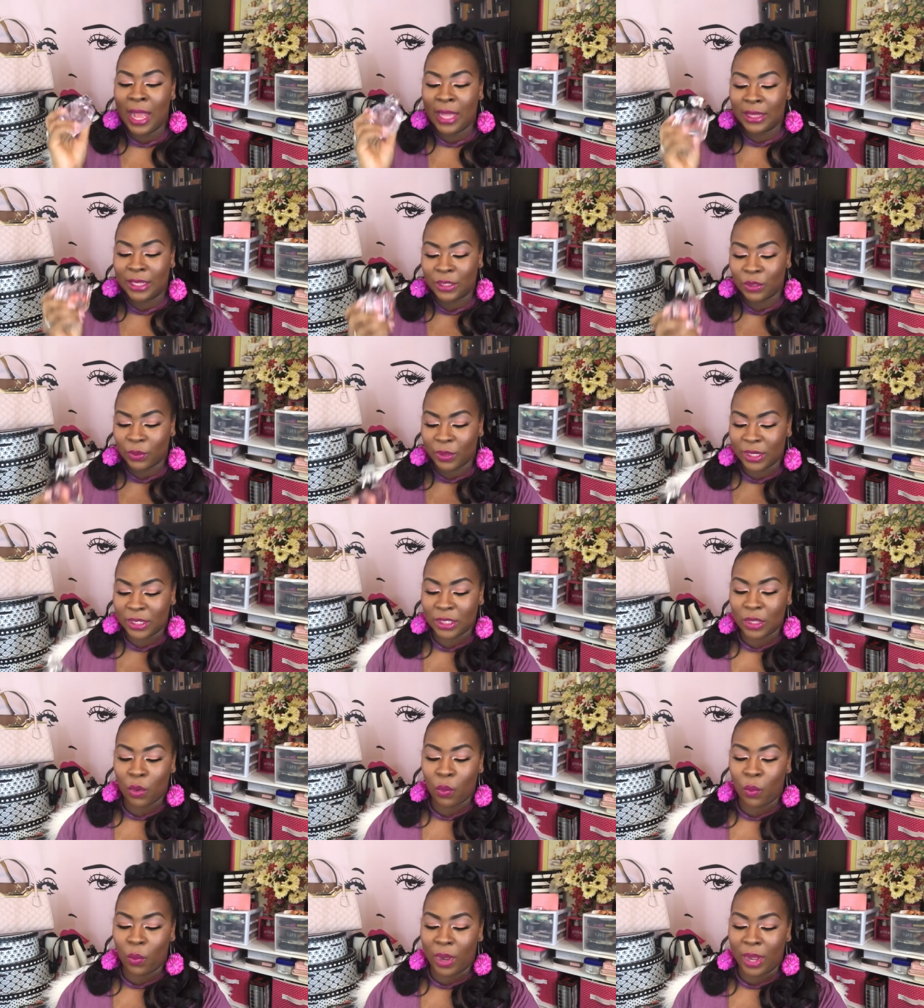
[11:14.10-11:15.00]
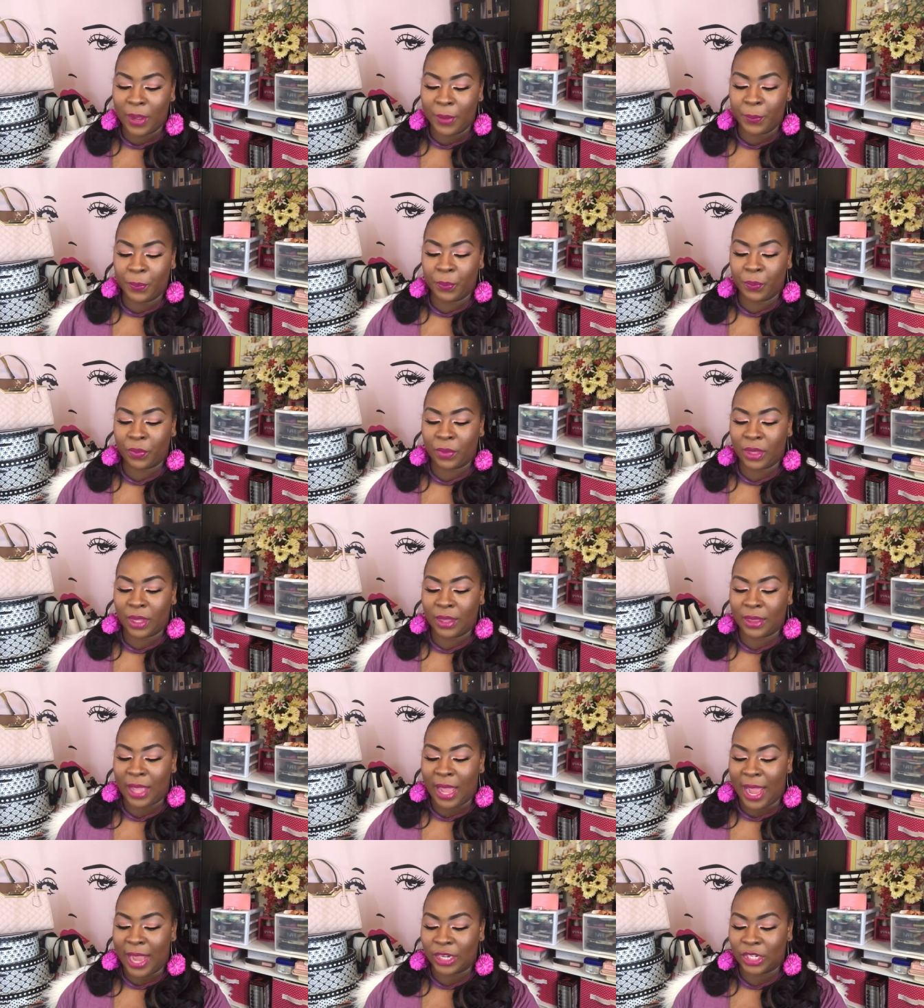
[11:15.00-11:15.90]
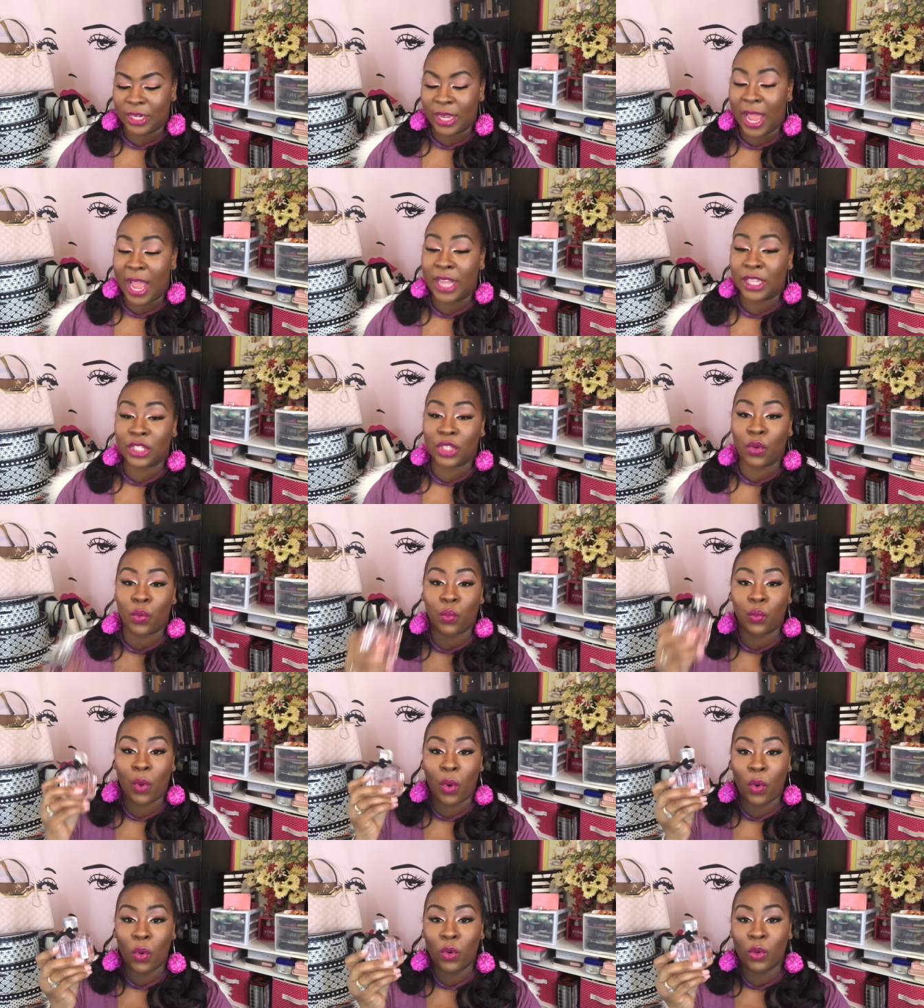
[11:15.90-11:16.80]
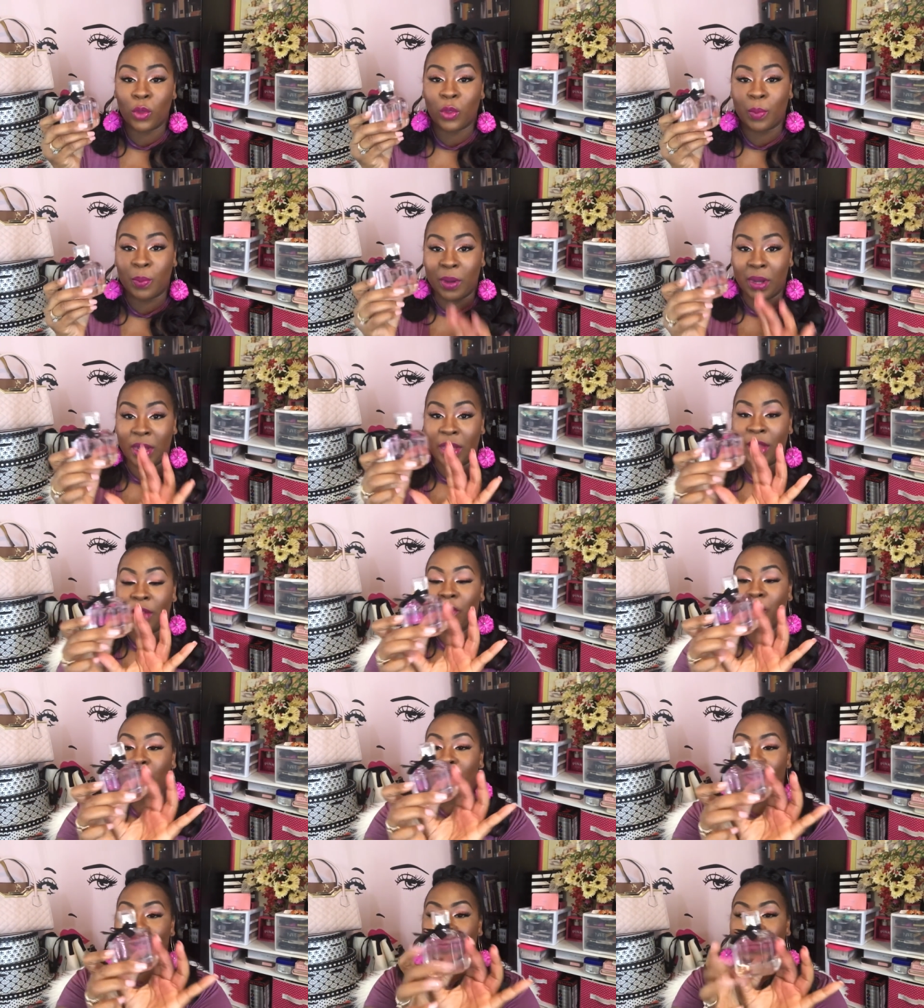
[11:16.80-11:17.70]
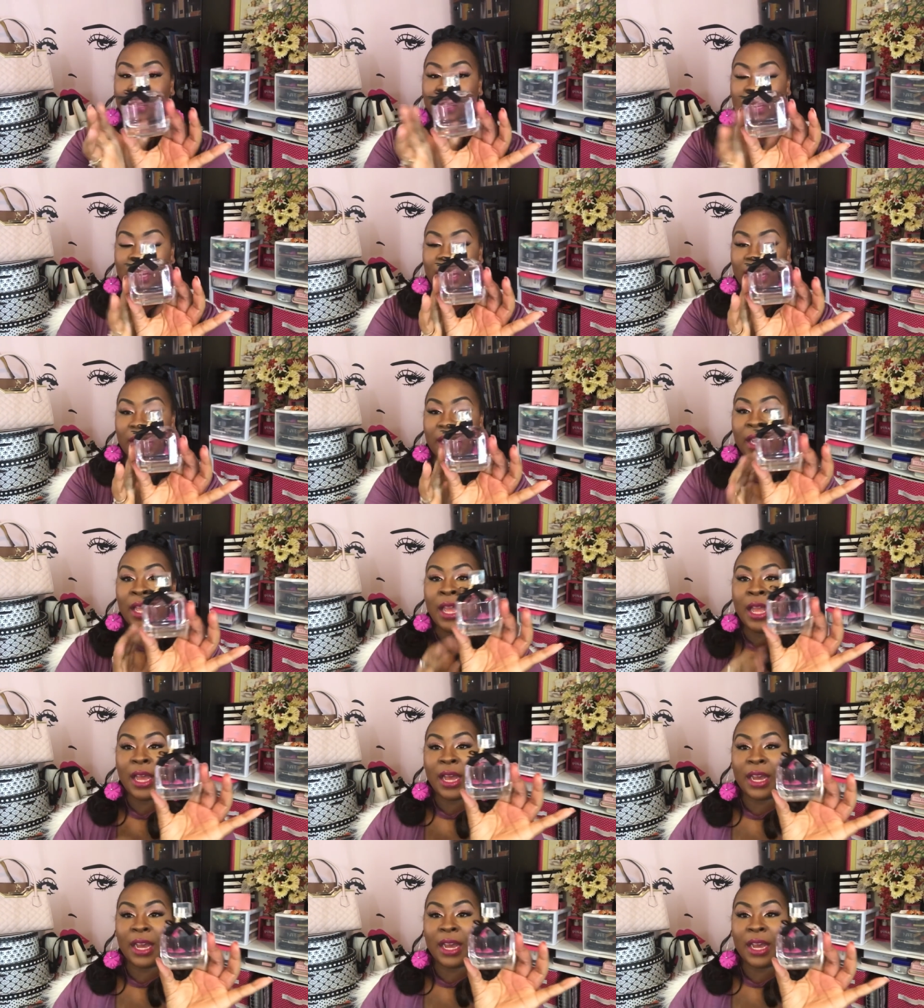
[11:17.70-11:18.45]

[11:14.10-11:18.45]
This one is the one that actually has the rosebud fragrance in it.